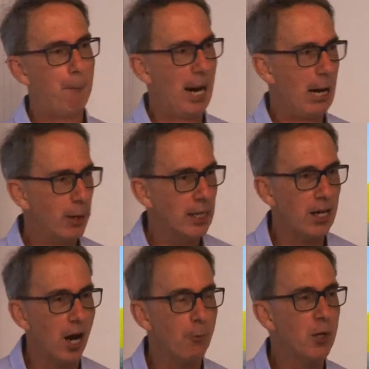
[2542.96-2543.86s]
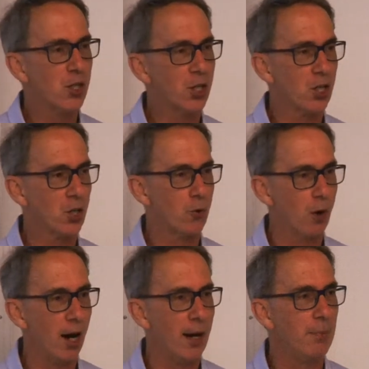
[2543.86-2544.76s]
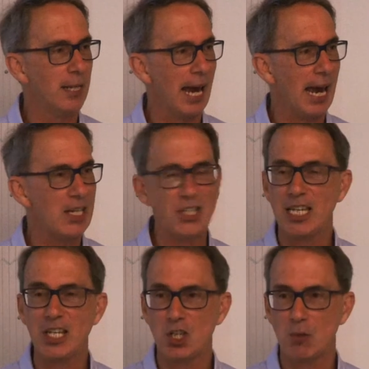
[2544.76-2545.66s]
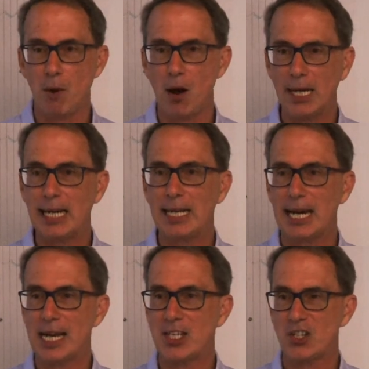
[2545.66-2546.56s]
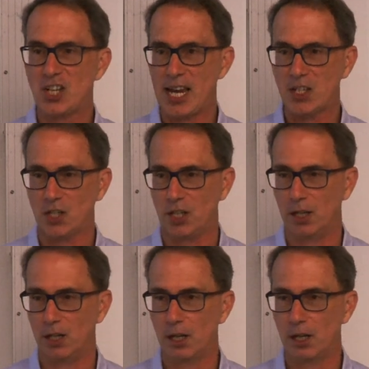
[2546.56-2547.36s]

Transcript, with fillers: Apparently, I was described as the smiling assassin.